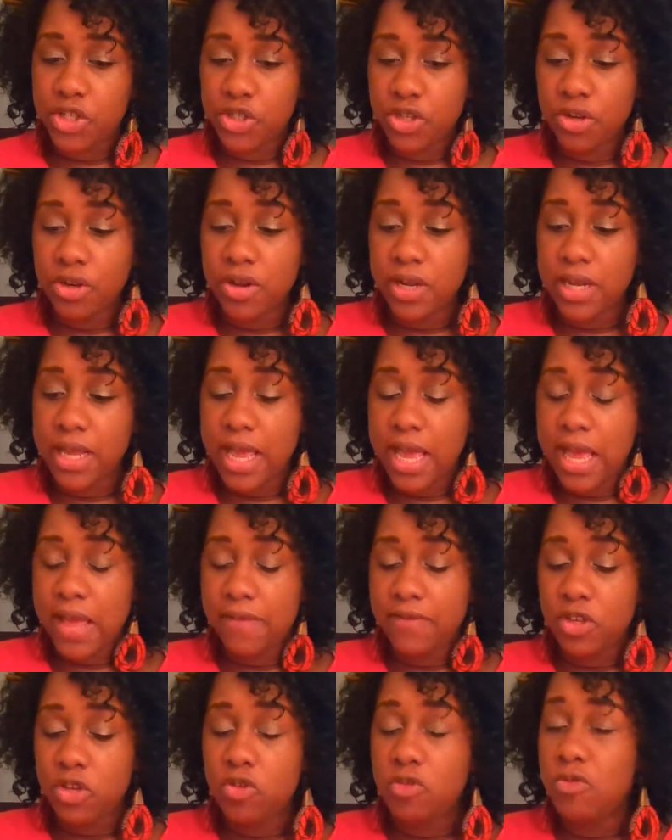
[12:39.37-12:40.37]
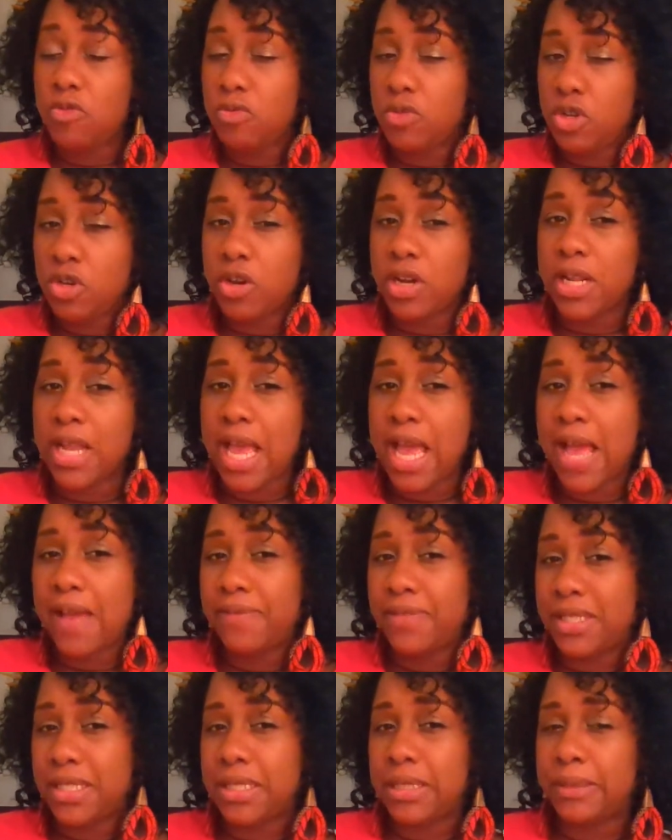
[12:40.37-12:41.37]
You're gonna have
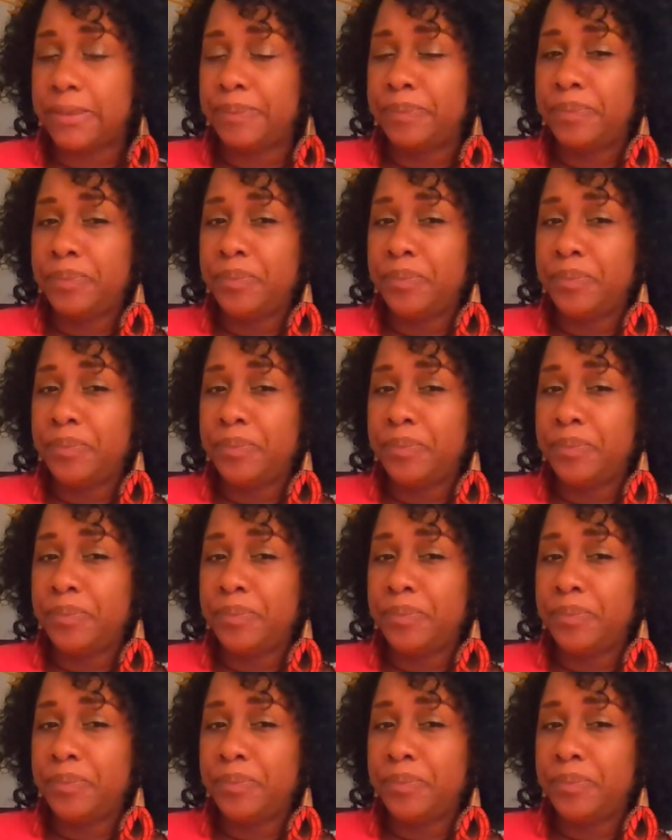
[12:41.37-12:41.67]
to